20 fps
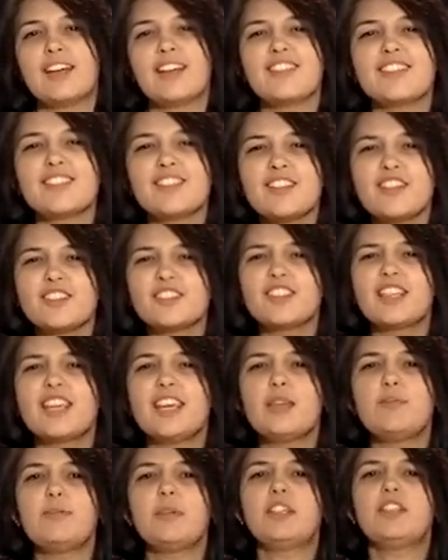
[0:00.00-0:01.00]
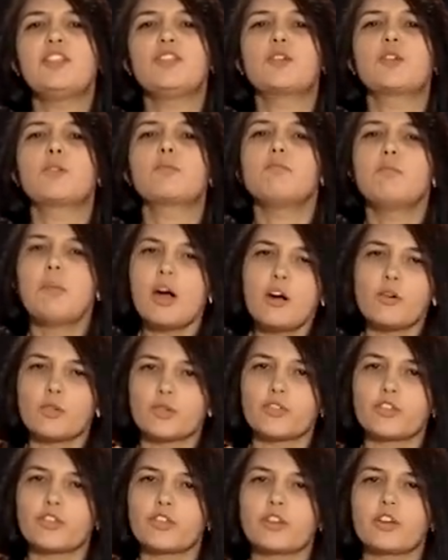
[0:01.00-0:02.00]
It's not keeping your
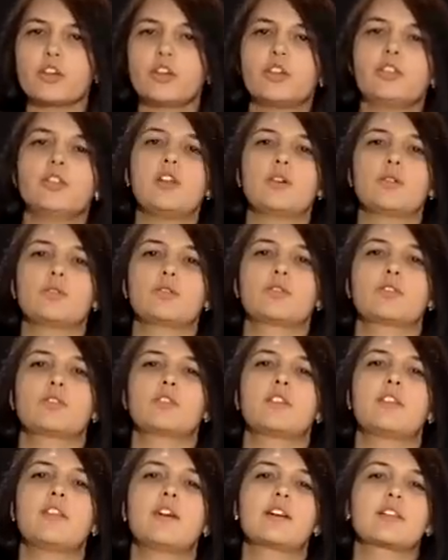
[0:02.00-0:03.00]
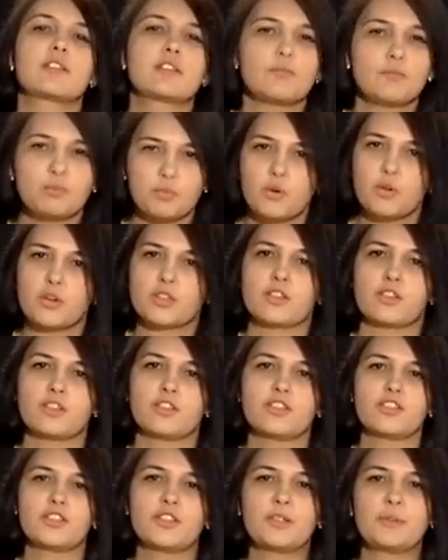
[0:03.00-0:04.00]
mouth closed that is
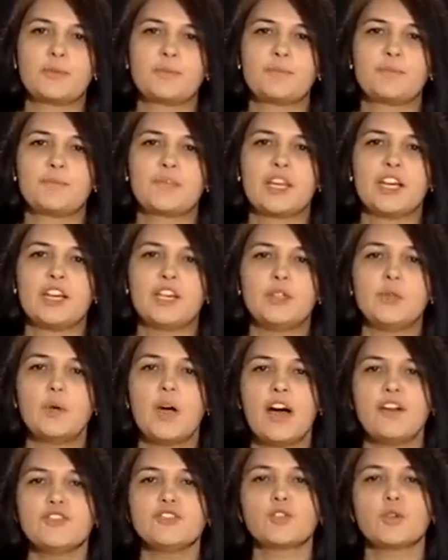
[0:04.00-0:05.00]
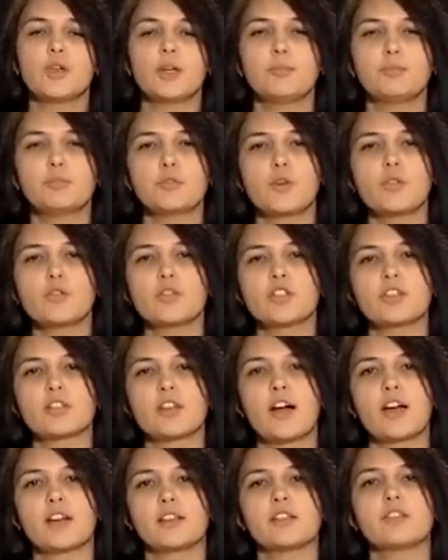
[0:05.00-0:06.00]
important. You have to approach
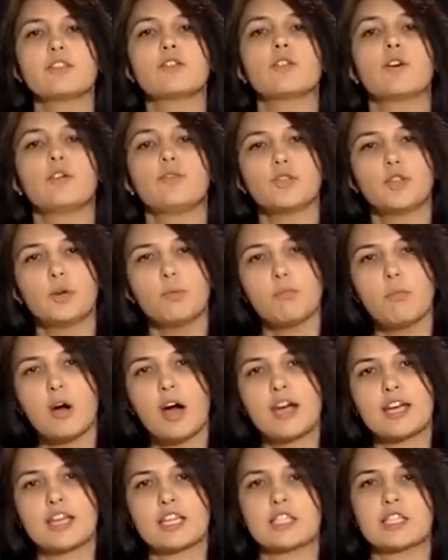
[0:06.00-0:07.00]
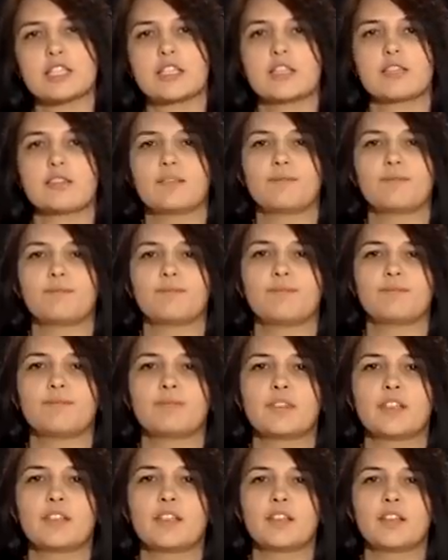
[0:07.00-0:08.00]
silence of your mind.
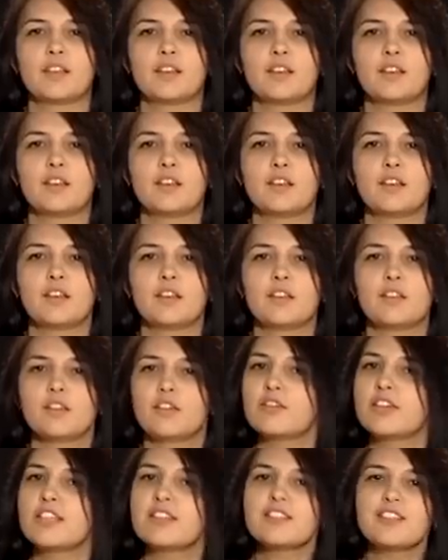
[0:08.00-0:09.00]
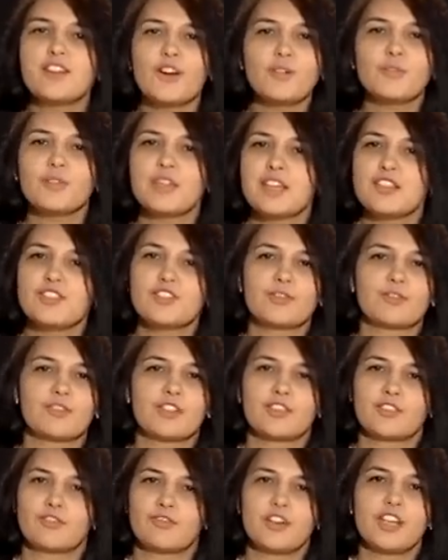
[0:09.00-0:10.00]
There is no need to
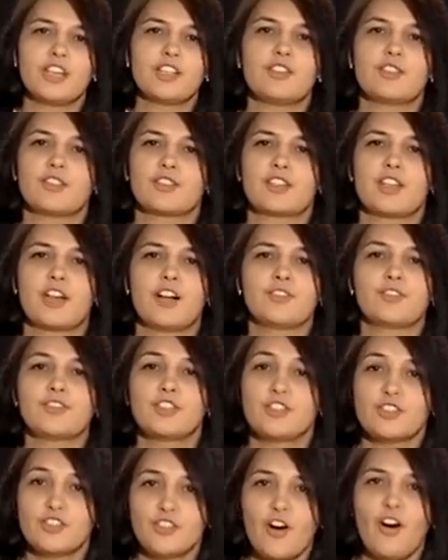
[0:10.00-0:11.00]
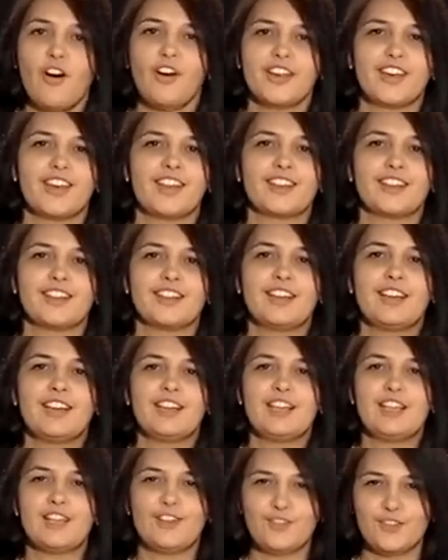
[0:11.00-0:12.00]
restrict yourself to
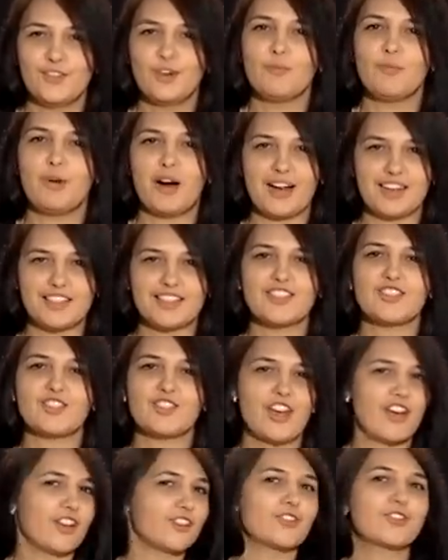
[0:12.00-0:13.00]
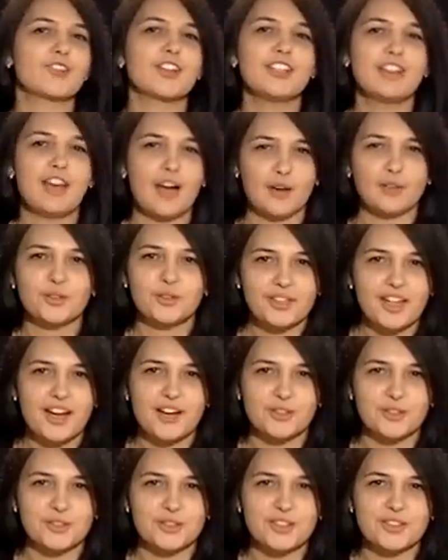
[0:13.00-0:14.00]
talking if your mind is chattering out
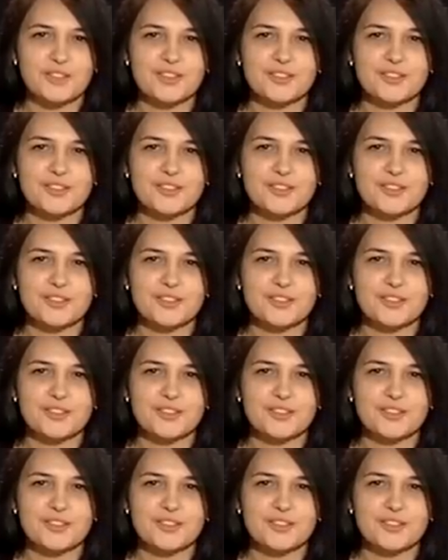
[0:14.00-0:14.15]
loud.